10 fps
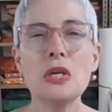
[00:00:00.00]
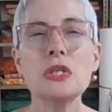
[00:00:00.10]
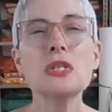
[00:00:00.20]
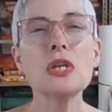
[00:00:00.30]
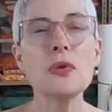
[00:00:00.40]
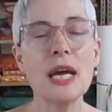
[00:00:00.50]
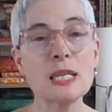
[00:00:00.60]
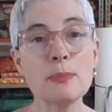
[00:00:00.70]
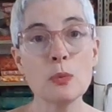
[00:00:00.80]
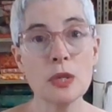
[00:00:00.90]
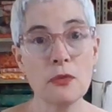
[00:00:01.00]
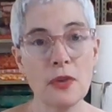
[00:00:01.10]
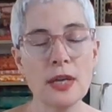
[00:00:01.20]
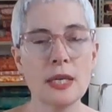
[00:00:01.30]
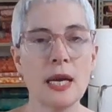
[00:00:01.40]
So that's been really
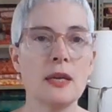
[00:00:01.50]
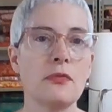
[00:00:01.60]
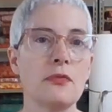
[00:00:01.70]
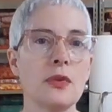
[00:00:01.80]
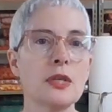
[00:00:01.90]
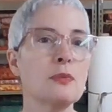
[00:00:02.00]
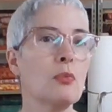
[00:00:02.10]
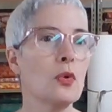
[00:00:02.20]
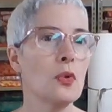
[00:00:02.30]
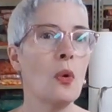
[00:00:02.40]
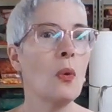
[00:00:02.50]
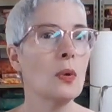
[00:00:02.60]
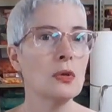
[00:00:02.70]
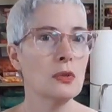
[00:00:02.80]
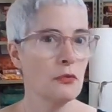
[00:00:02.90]
fun to kind of explore the whole
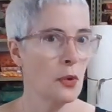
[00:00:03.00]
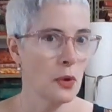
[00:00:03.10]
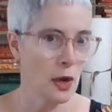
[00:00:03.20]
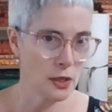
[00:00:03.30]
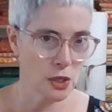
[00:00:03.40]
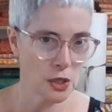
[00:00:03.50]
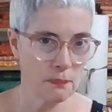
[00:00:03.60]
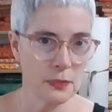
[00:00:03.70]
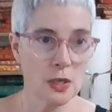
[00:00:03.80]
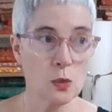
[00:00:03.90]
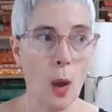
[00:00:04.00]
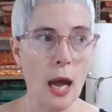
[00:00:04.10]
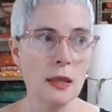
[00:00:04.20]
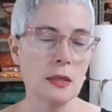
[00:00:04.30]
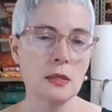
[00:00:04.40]
world of folk costume, as
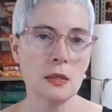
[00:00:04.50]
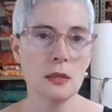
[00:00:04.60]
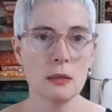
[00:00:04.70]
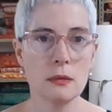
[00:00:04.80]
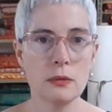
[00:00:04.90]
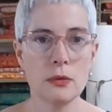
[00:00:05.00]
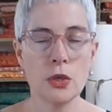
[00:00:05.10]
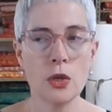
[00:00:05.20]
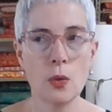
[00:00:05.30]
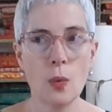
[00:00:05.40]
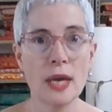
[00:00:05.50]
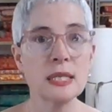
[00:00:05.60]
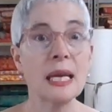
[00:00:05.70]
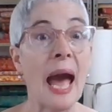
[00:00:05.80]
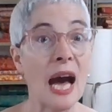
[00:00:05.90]
well as the, you know, as
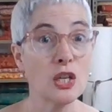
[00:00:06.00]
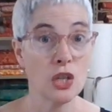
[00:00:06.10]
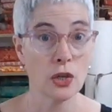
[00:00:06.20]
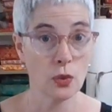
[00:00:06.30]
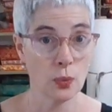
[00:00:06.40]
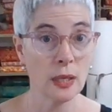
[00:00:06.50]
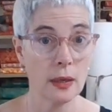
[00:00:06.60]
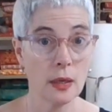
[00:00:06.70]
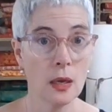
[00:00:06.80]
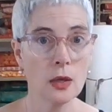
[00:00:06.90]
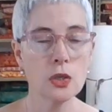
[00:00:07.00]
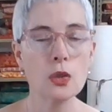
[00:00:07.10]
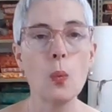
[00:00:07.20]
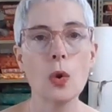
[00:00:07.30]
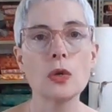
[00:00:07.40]
an adjunct really to
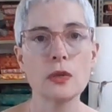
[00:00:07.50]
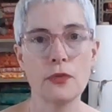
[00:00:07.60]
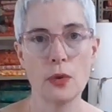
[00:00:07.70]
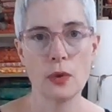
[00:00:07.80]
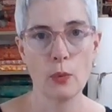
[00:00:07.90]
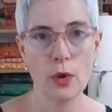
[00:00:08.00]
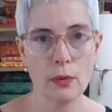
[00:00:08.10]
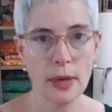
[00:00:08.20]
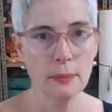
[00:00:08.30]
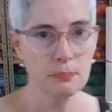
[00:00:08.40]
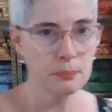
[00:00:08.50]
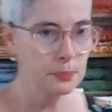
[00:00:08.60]
the world of folk embroidery.